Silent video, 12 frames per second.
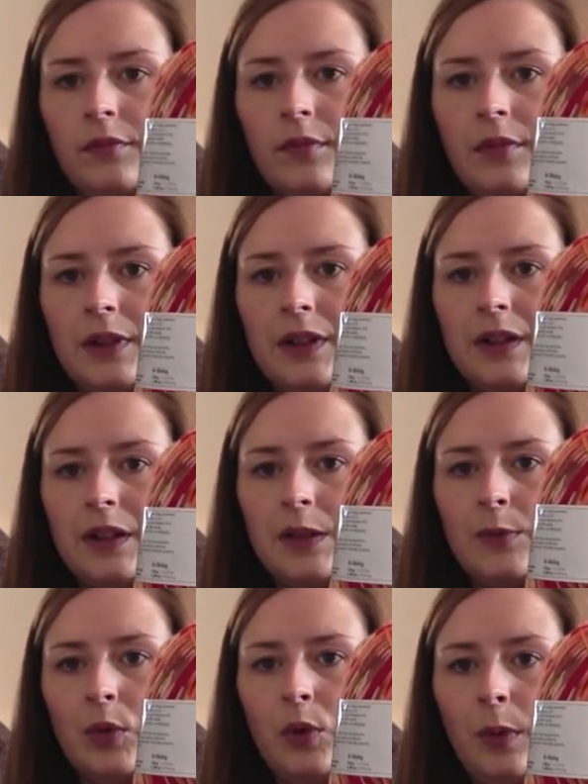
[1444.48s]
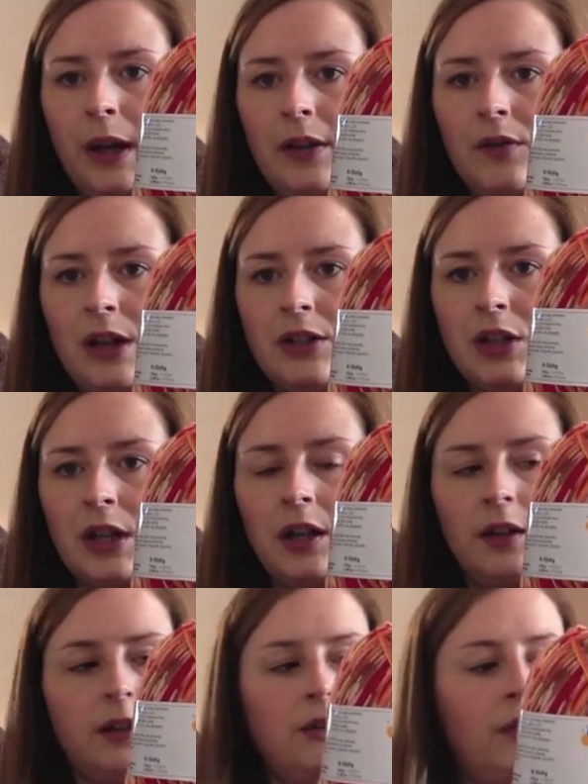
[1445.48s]
This is Sport Weight
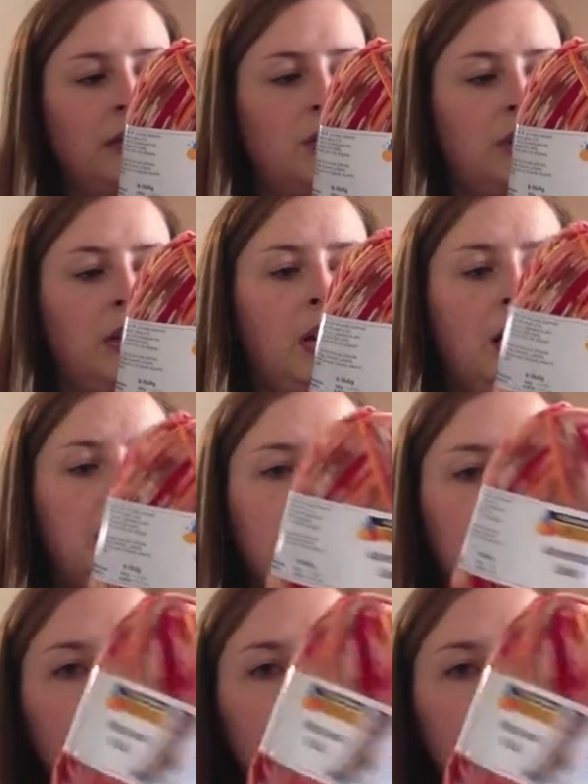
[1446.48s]
Regia Adventure Colour,